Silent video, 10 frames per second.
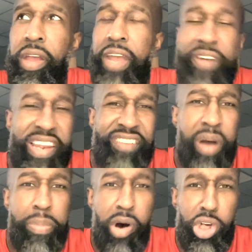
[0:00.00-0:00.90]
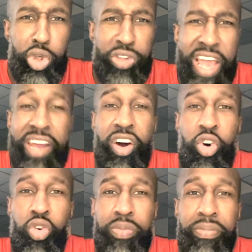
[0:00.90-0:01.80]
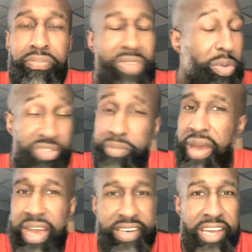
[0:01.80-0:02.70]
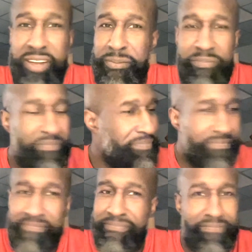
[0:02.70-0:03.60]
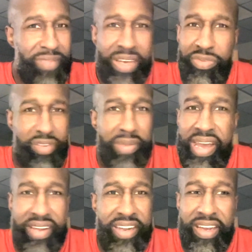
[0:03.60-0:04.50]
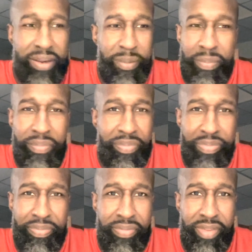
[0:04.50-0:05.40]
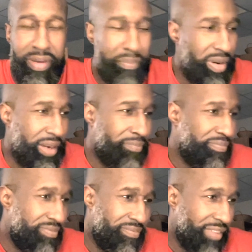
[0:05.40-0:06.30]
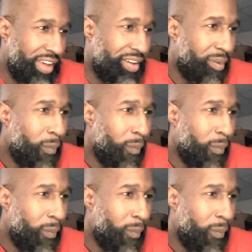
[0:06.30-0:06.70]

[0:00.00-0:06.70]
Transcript: if I left my partials at home, it was a bad day. It was a bad day. But hey.